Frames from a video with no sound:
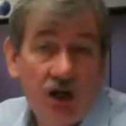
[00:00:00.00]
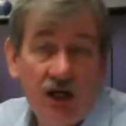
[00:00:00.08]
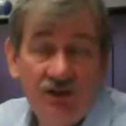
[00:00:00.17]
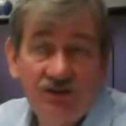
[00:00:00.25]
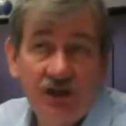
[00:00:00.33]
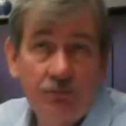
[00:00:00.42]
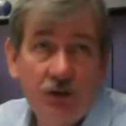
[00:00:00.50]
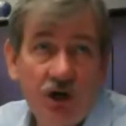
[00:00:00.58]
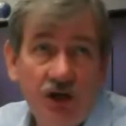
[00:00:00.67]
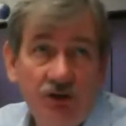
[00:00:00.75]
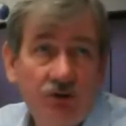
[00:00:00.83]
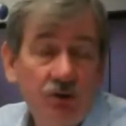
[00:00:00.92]
I'd say
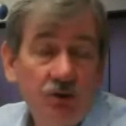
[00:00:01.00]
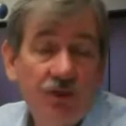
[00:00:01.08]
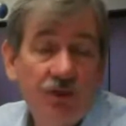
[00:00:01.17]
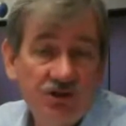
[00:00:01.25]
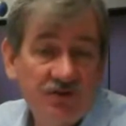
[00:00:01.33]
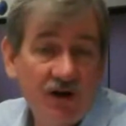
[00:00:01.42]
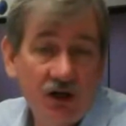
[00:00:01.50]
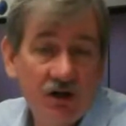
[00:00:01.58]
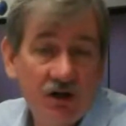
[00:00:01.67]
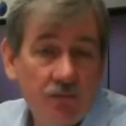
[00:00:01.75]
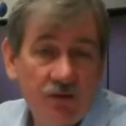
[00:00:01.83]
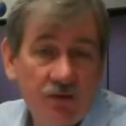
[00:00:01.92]
probably 2/3 of our
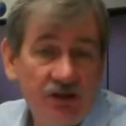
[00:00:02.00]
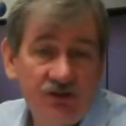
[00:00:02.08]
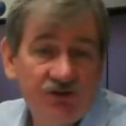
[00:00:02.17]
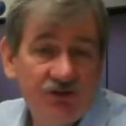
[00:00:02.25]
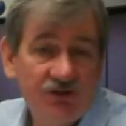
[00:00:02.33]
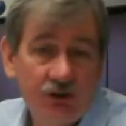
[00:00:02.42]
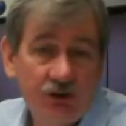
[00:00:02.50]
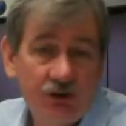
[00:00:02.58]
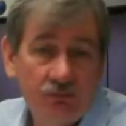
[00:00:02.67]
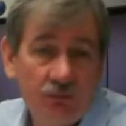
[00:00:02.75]
companies are